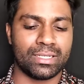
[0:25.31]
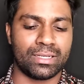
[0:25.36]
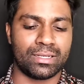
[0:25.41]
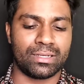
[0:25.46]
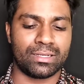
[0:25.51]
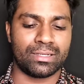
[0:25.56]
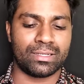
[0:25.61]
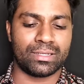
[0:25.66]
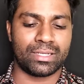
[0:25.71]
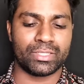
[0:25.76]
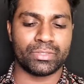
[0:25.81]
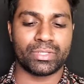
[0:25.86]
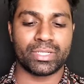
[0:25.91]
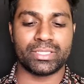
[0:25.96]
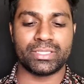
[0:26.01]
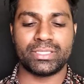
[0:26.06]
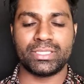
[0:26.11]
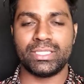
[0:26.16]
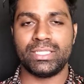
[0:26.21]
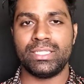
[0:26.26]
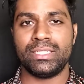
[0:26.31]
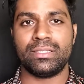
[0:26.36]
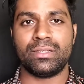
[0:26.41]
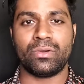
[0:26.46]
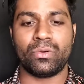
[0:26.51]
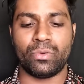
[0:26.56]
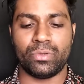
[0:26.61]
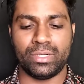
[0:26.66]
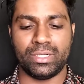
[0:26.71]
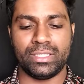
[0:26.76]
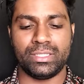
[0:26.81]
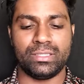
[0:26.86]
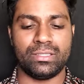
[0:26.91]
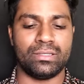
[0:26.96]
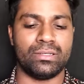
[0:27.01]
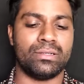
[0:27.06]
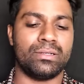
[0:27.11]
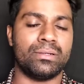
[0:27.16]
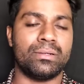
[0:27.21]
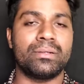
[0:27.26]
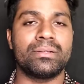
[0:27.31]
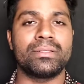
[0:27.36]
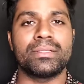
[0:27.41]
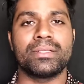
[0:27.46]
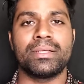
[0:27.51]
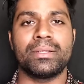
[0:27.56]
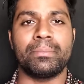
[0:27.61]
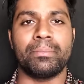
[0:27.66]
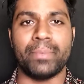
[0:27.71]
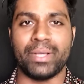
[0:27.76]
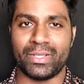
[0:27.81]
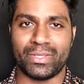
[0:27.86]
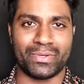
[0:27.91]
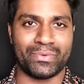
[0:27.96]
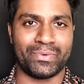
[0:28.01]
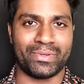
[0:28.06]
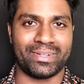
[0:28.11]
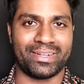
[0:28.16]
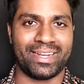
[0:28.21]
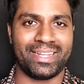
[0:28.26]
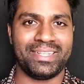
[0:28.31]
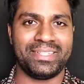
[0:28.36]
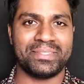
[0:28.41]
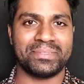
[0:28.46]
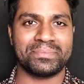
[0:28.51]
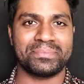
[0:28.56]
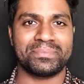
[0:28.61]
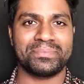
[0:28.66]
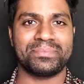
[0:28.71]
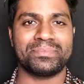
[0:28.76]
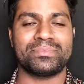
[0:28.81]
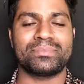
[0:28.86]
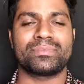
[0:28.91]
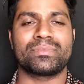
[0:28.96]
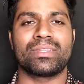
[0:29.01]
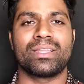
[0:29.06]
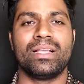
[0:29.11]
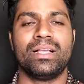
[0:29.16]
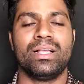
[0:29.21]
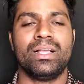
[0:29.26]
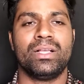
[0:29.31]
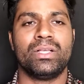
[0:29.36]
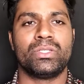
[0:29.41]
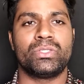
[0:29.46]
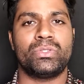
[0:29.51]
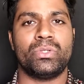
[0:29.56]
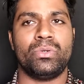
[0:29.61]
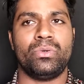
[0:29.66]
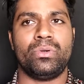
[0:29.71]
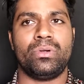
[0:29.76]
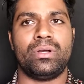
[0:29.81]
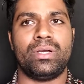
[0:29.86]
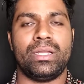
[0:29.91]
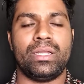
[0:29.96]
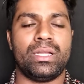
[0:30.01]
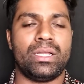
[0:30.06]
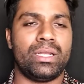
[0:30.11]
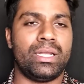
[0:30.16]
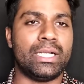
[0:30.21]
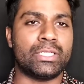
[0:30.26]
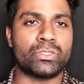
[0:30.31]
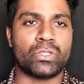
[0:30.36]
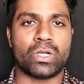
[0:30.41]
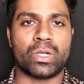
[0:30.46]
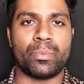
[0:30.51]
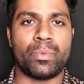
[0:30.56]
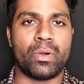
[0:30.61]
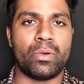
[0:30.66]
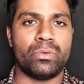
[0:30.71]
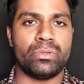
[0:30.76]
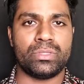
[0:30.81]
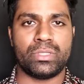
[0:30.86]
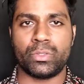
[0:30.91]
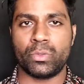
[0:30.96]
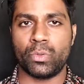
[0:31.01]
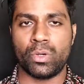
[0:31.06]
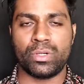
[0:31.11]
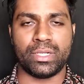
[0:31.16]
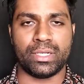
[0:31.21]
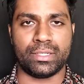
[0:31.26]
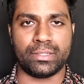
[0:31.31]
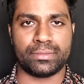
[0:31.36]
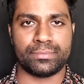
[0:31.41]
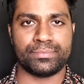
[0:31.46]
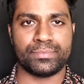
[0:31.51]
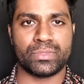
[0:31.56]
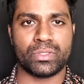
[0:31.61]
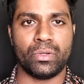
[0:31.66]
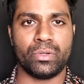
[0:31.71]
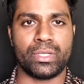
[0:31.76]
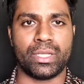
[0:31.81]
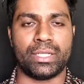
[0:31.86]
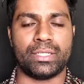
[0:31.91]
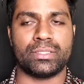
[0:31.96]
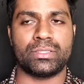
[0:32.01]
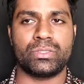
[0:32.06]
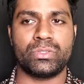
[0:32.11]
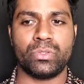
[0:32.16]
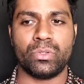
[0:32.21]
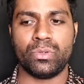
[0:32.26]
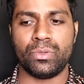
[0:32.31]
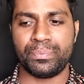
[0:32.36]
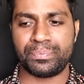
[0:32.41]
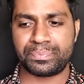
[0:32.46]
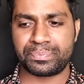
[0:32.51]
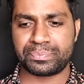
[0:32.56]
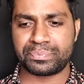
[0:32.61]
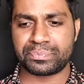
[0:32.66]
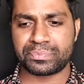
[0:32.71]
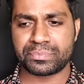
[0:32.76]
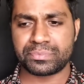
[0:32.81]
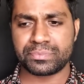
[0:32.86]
As you can see, only the microphone, right? So let's talk about the routine. Okay, so